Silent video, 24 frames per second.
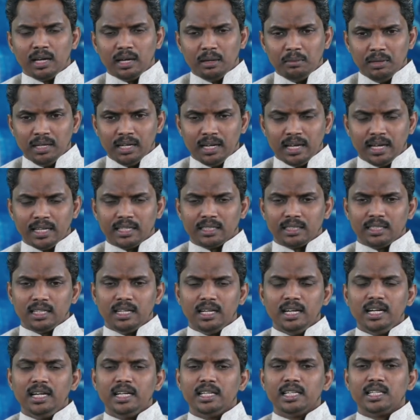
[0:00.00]
I mean, like the
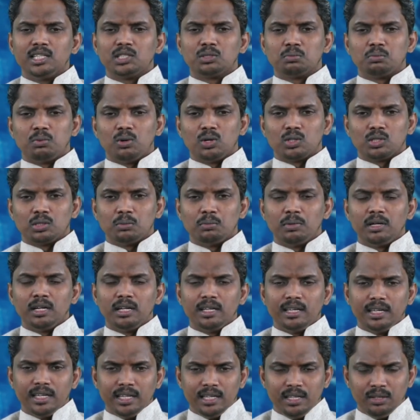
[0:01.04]
learning is possible
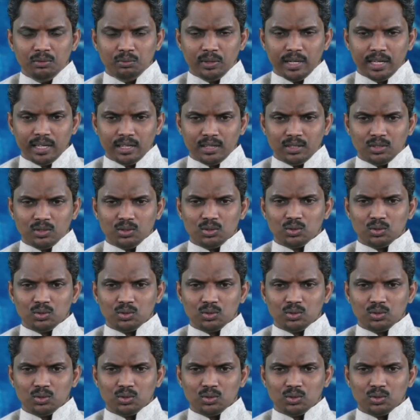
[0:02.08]
anywhere.